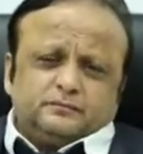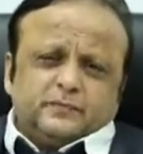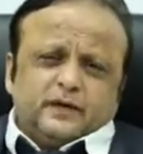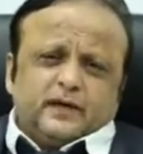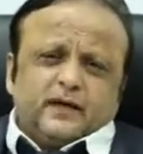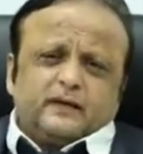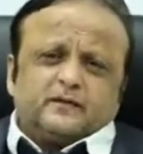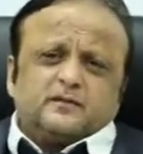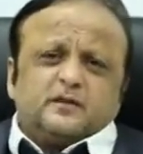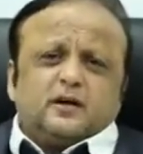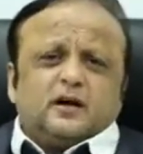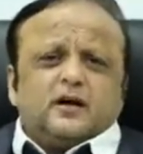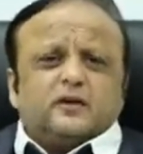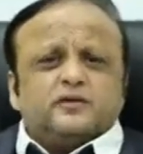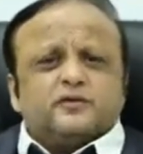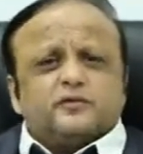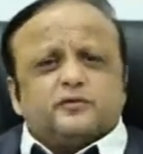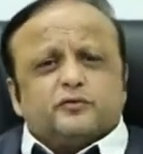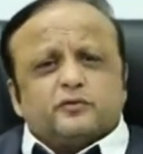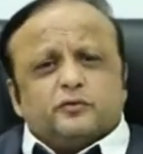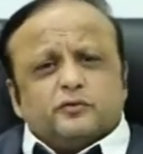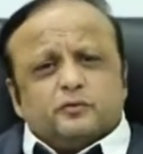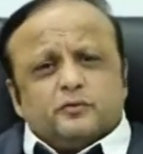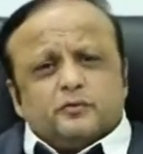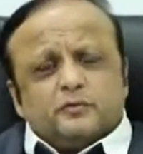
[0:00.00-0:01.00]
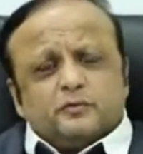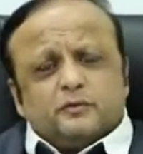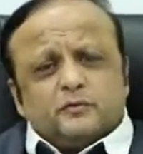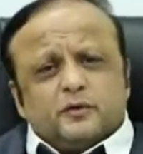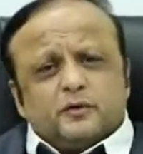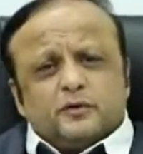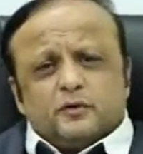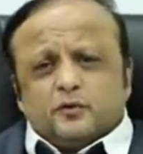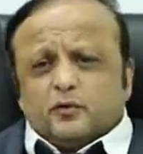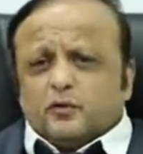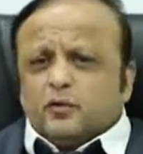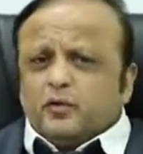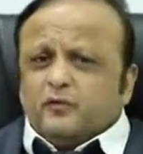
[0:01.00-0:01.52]
at Carter Road.
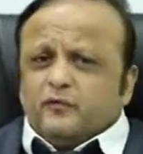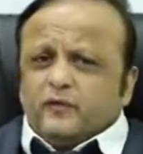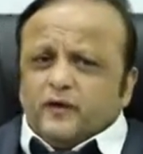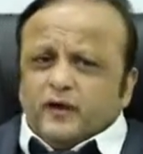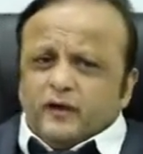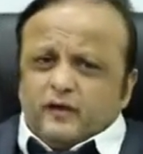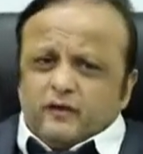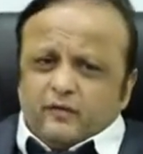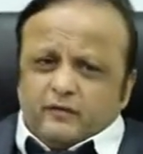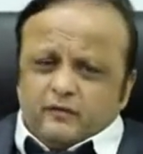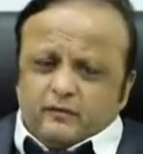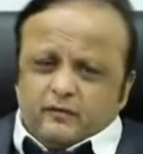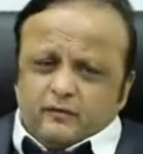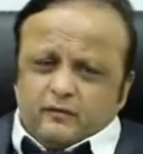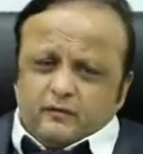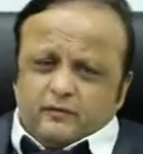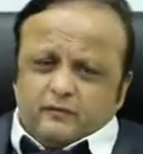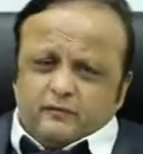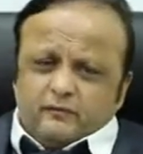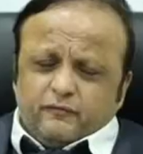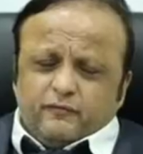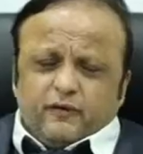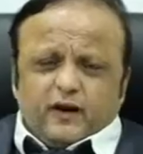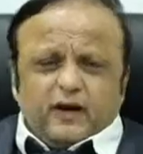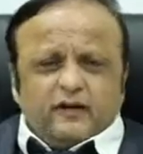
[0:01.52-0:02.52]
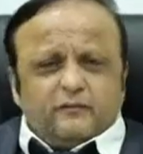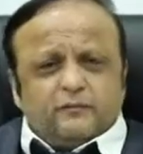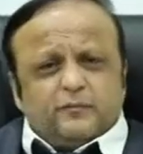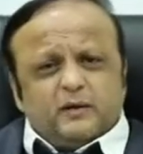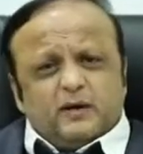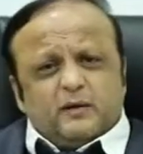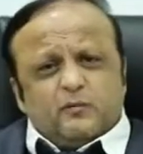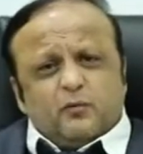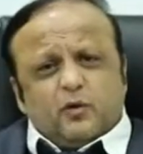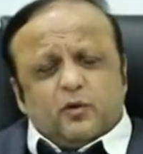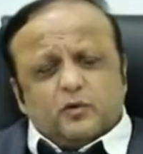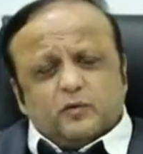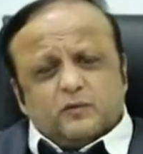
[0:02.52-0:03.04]
You're all aware, 5
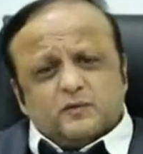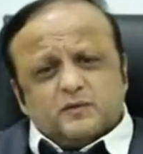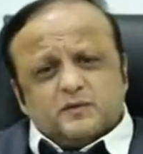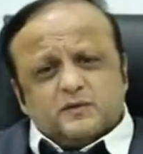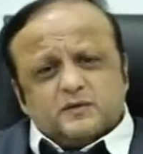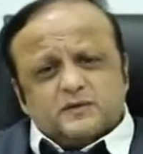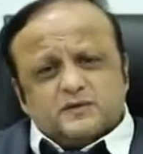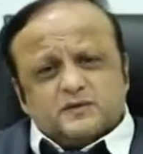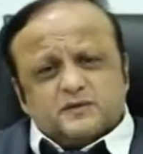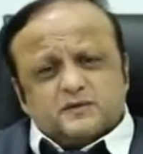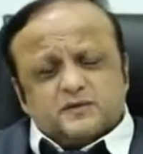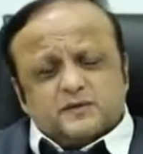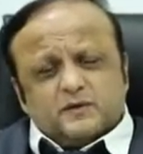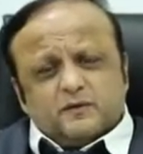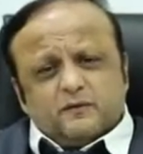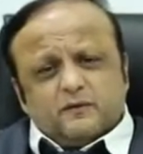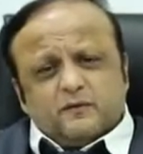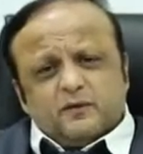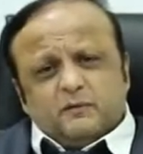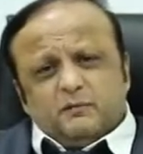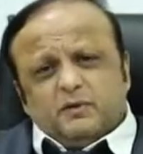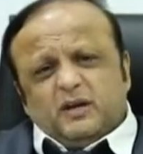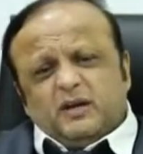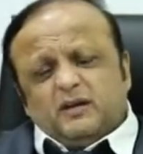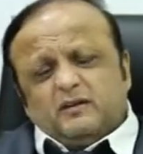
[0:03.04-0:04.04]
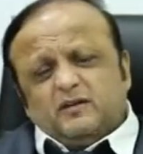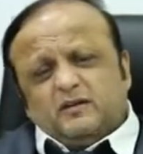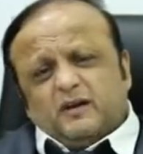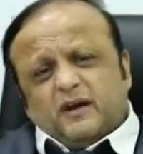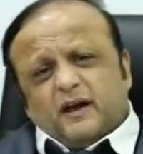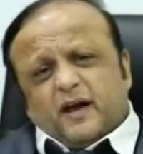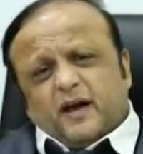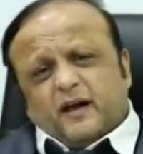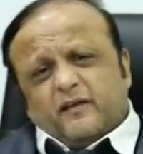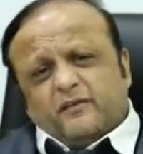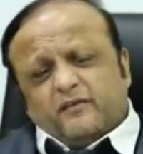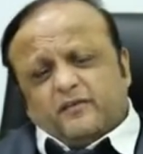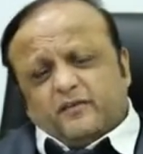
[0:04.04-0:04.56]
p.m. onwards, we meet
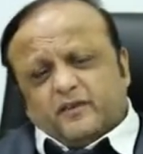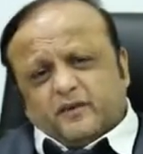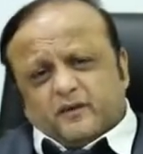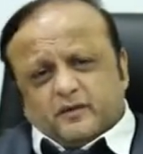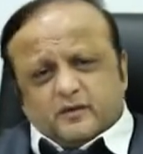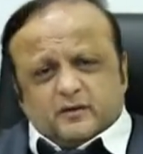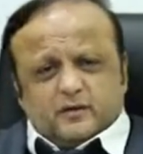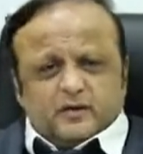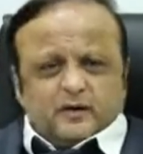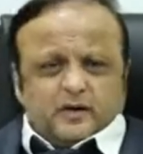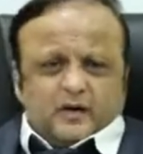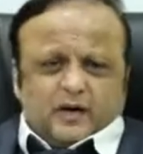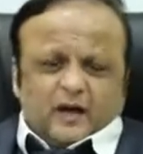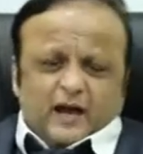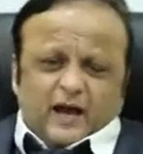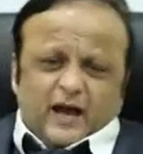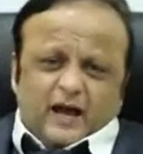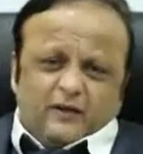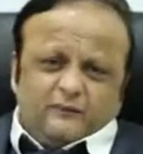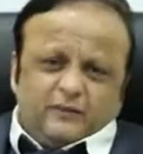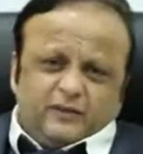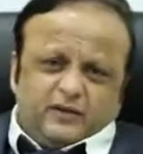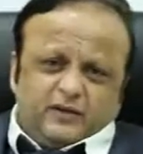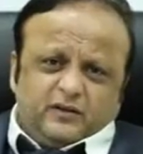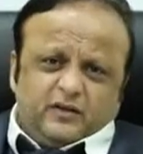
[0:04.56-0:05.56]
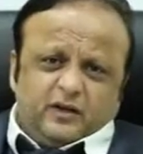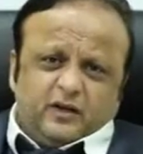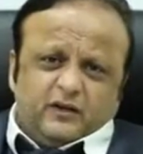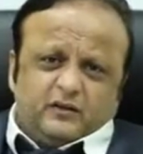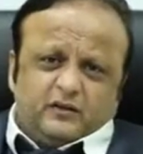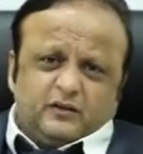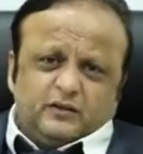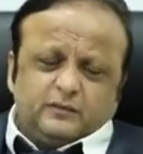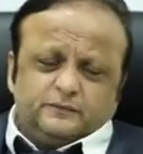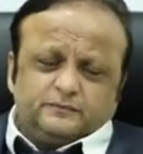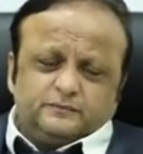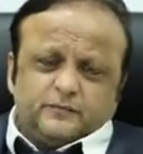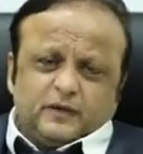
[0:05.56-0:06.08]
at the
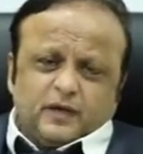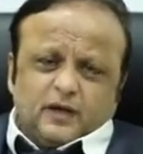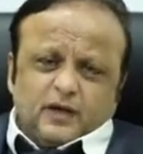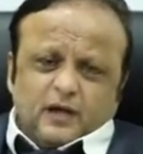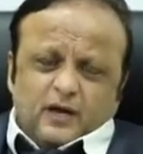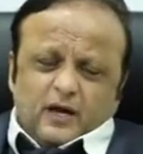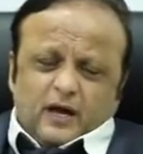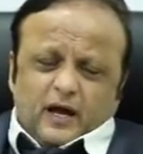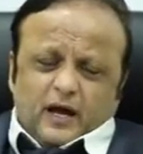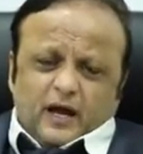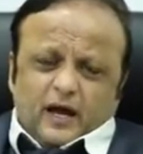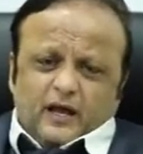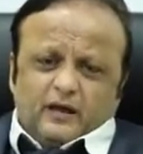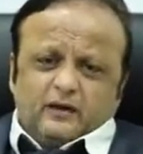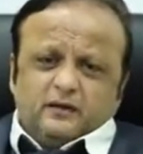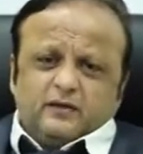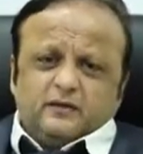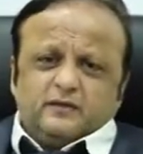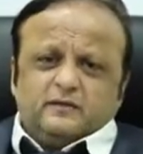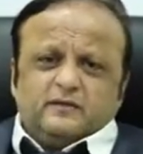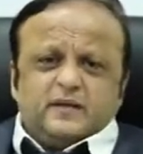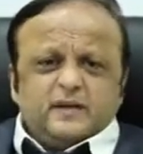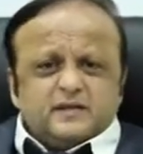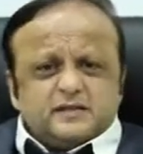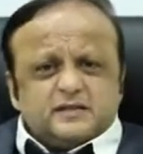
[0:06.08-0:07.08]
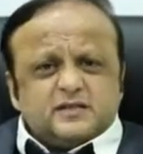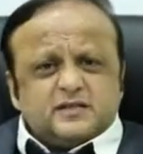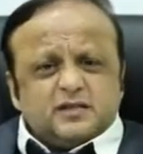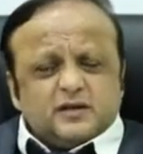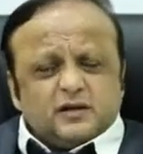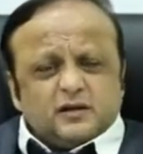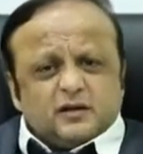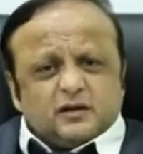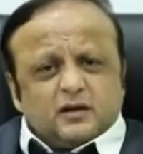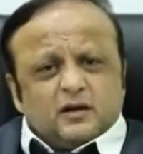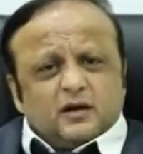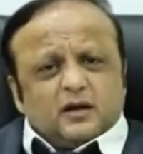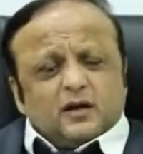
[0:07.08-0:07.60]
amphitheater. And this
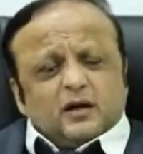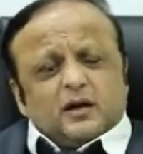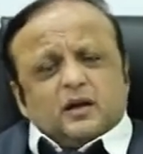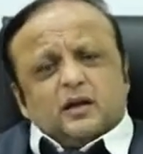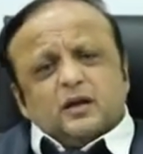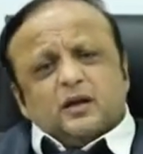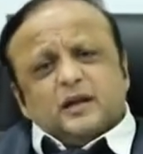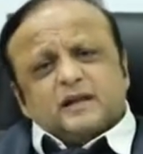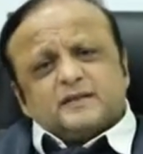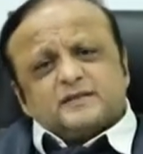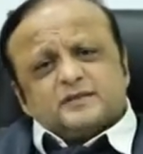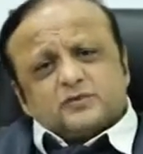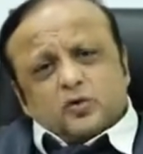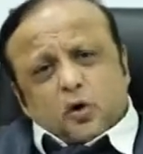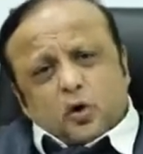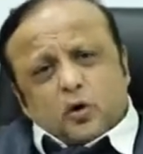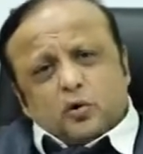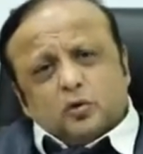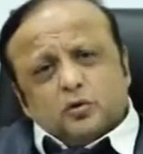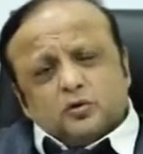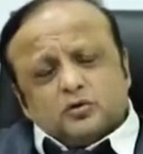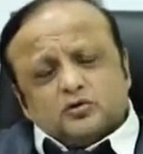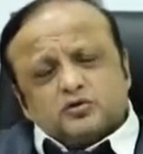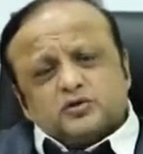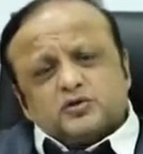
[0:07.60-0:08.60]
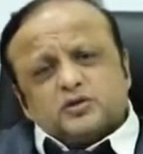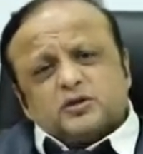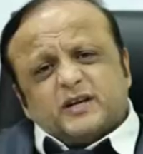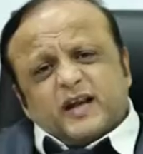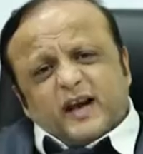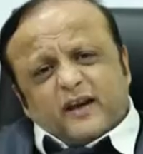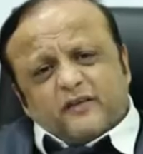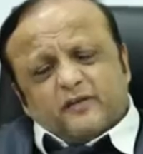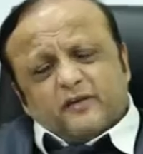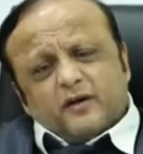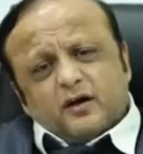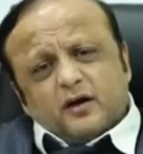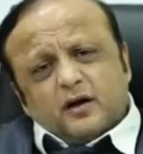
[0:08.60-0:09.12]
year, let's all
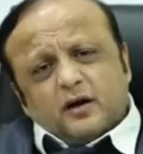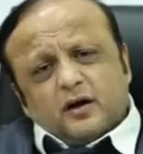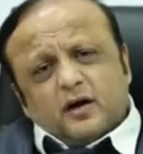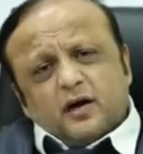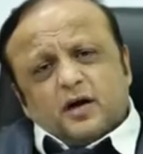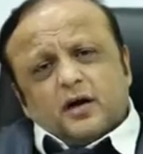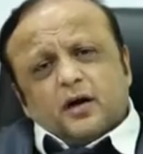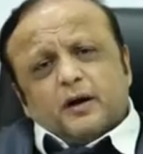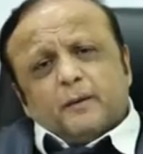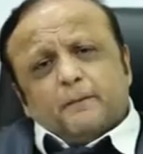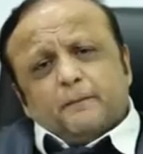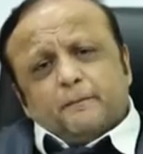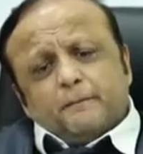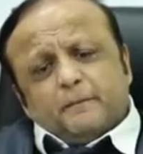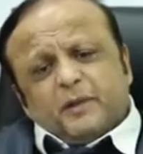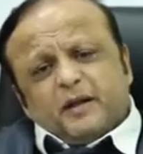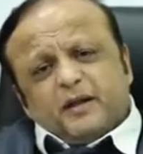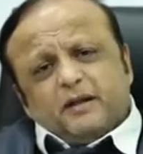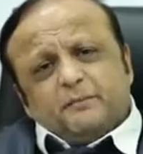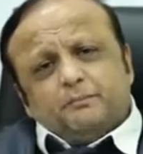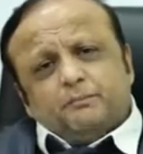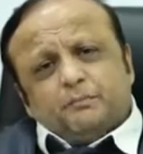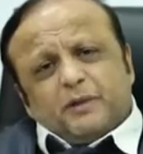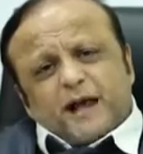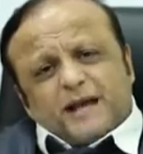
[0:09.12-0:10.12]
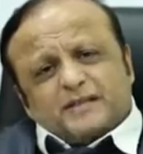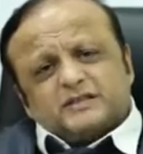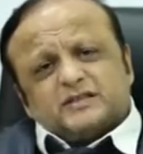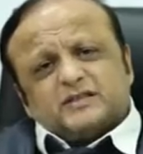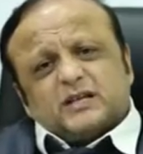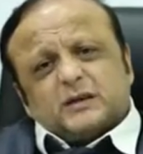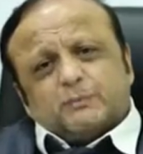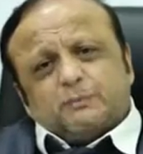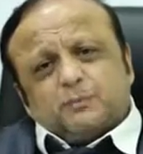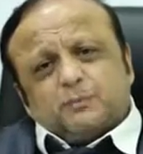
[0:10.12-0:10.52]
together beat plastic